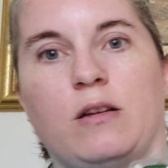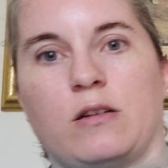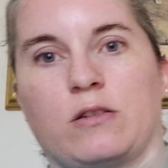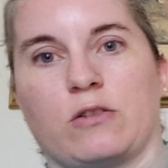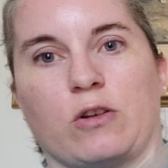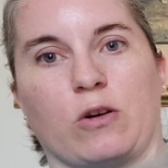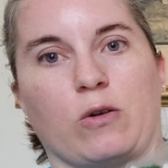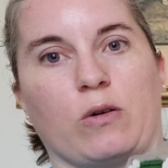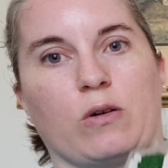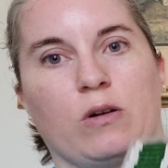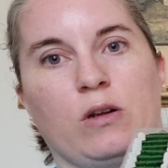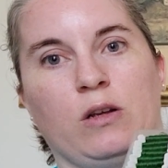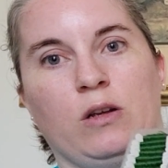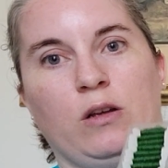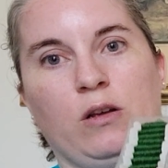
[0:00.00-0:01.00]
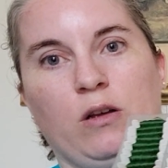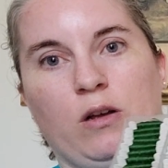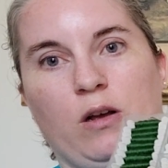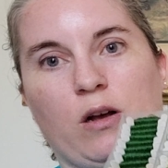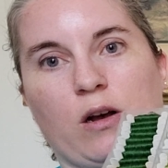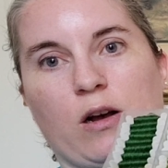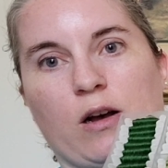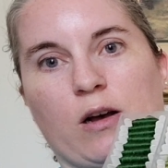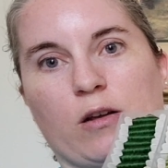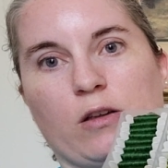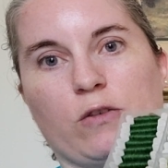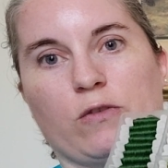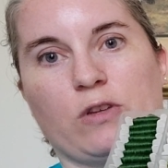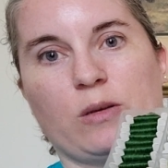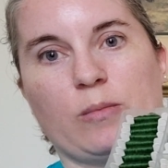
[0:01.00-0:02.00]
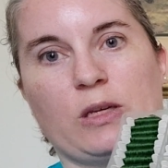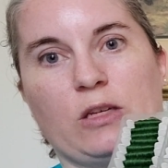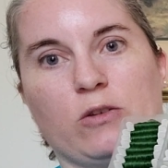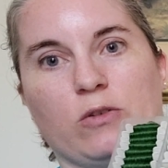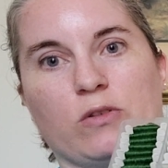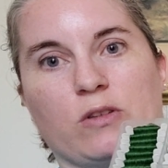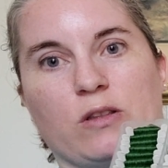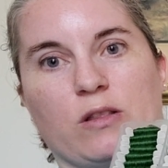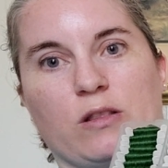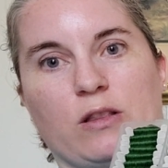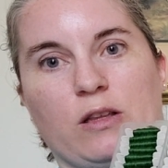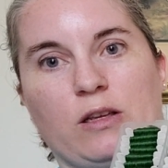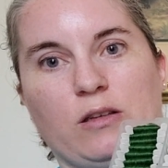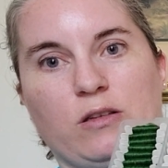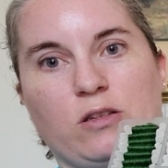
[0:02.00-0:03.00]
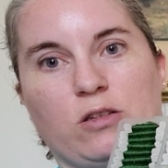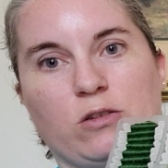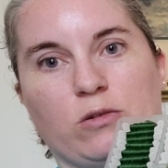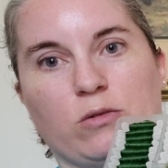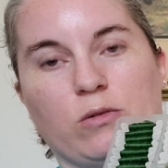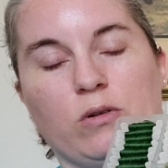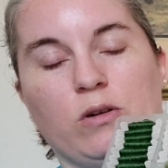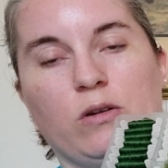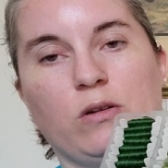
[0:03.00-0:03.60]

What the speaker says: So you've seen me use these 2